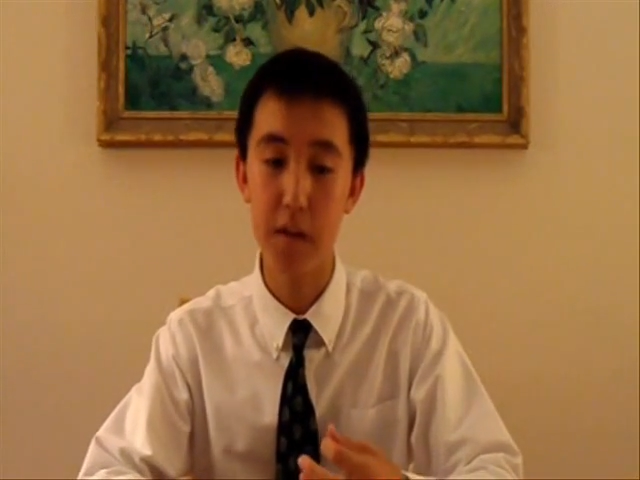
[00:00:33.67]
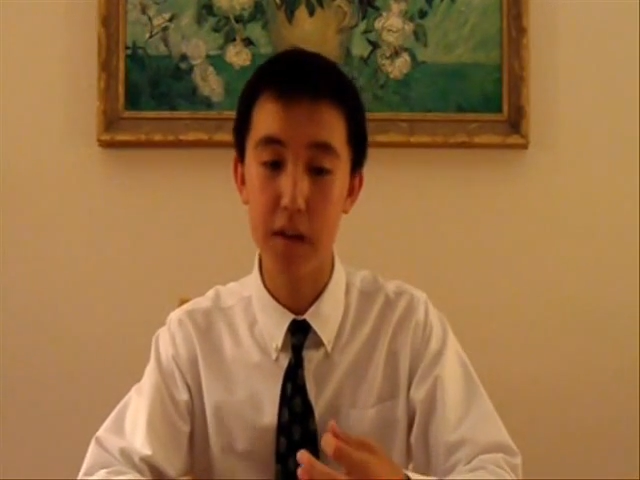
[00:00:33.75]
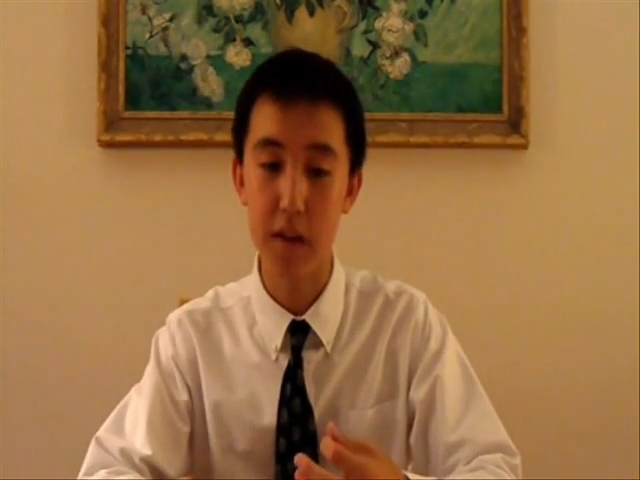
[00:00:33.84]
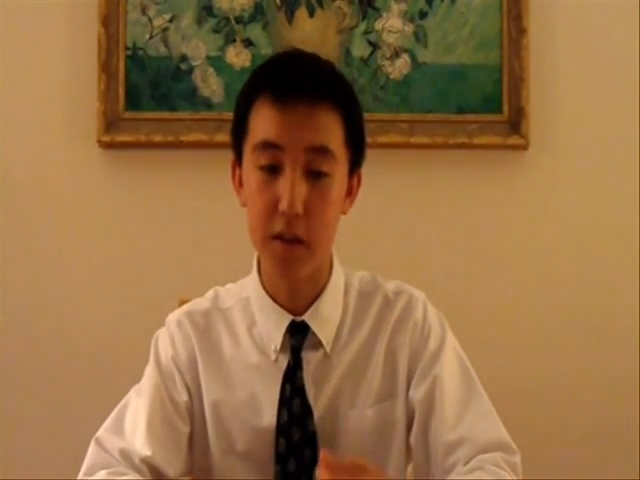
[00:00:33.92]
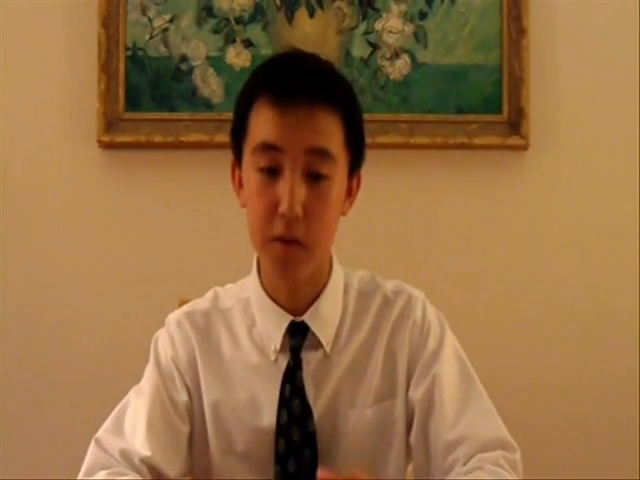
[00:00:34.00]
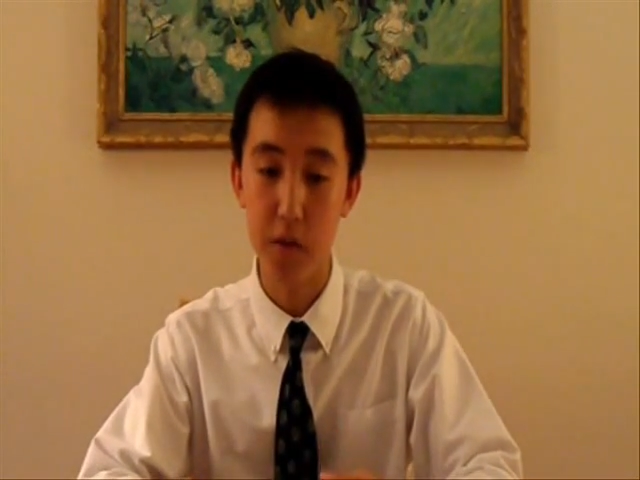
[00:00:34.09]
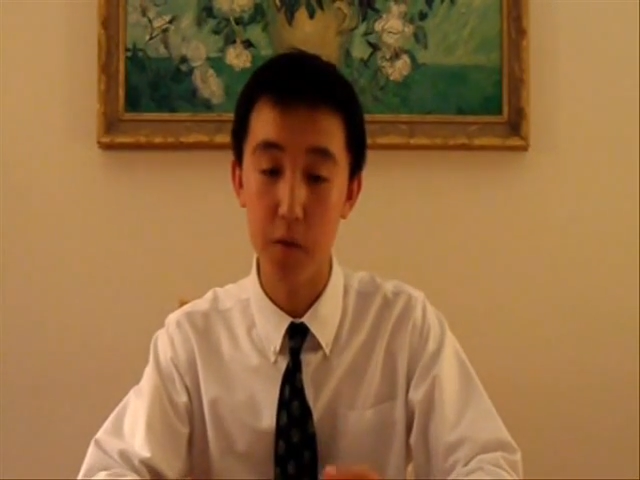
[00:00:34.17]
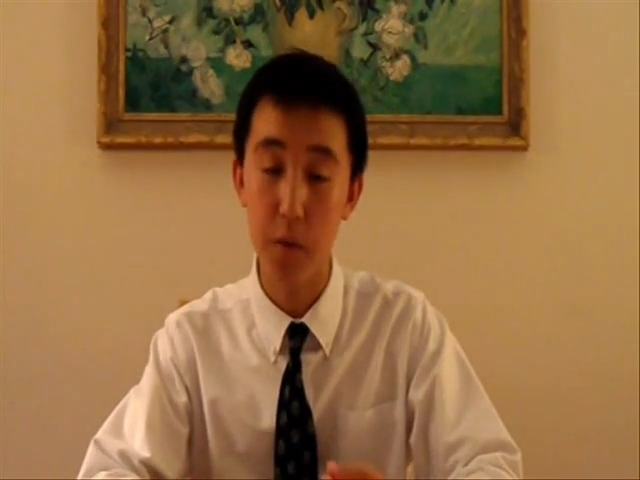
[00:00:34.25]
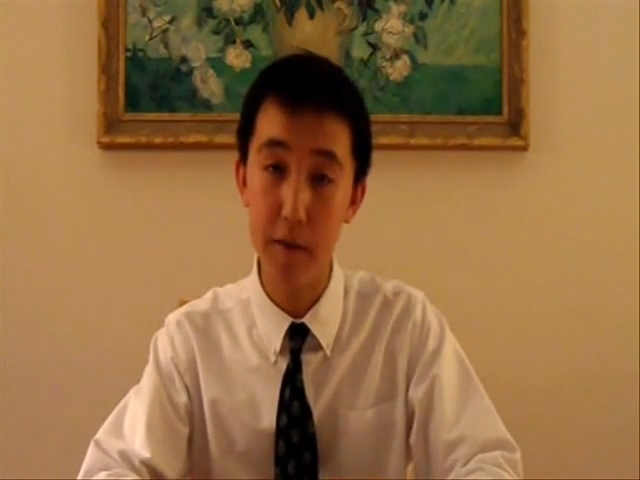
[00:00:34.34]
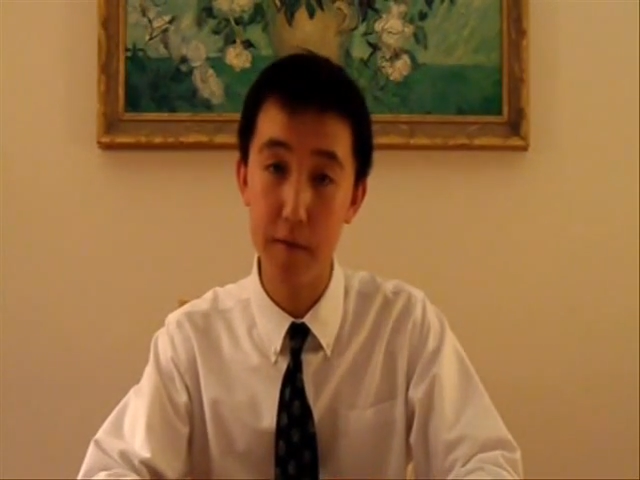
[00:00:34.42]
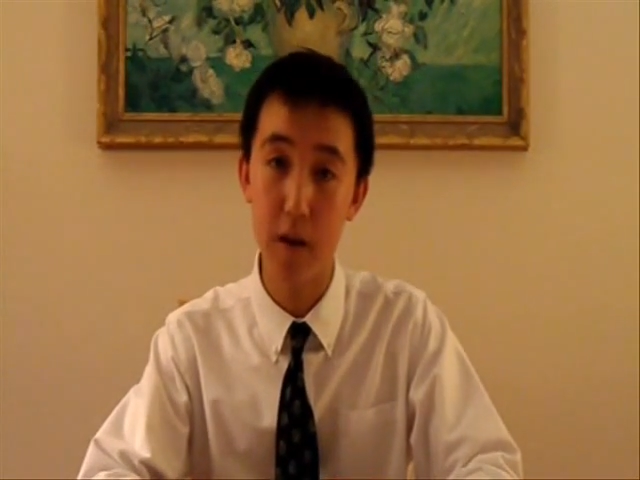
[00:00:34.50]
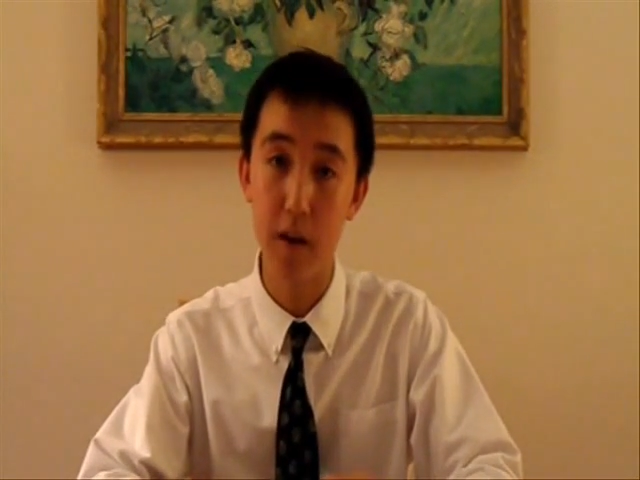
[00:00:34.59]
of an
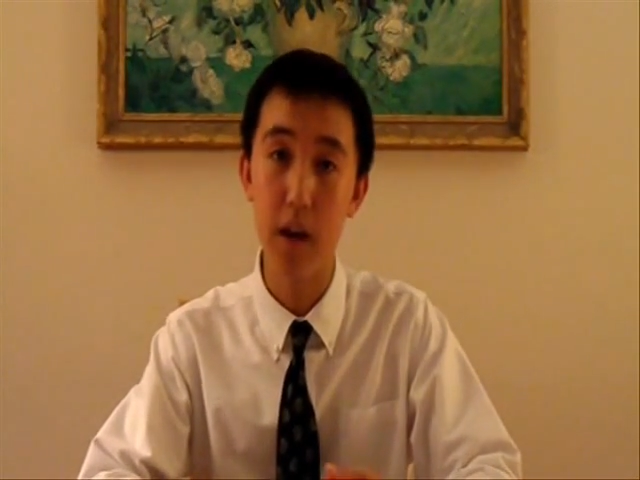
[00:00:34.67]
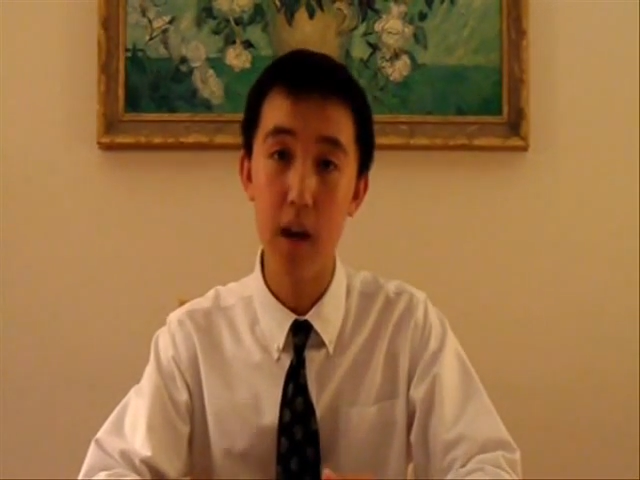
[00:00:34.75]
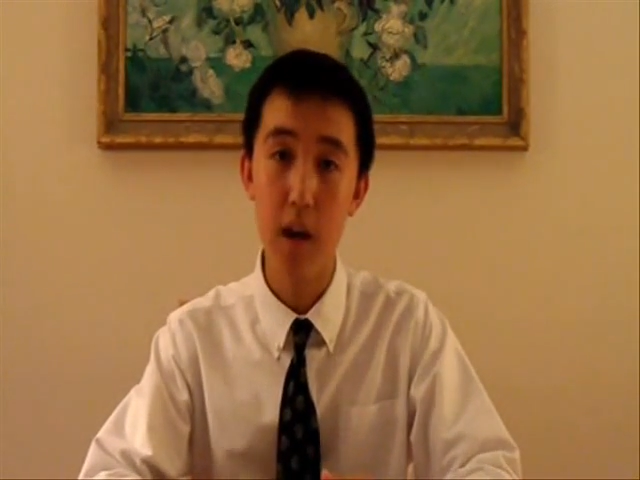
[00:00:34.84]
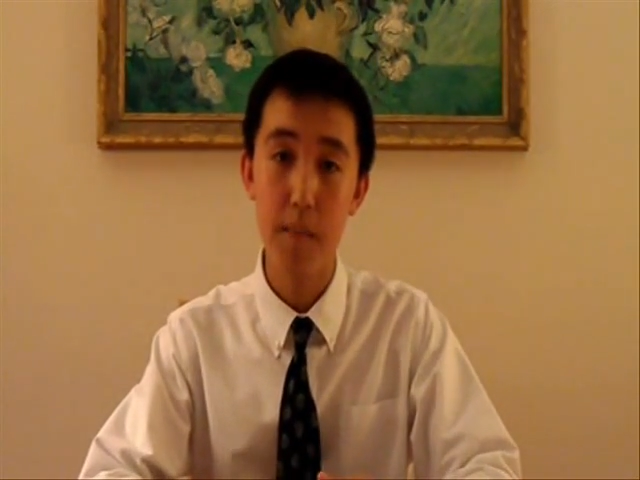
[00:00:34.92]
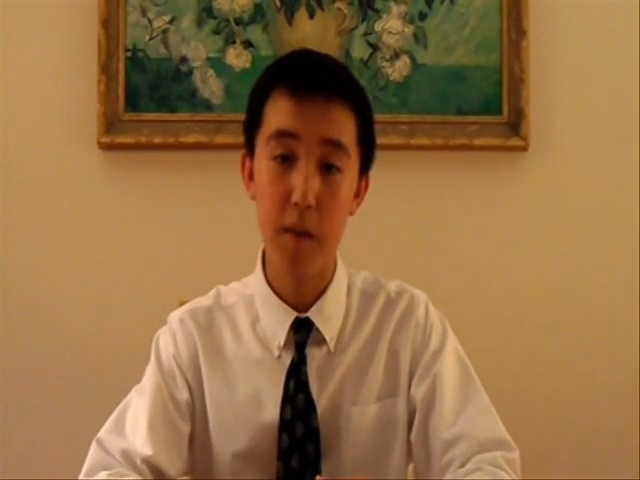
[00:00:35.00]
electrical wavefront,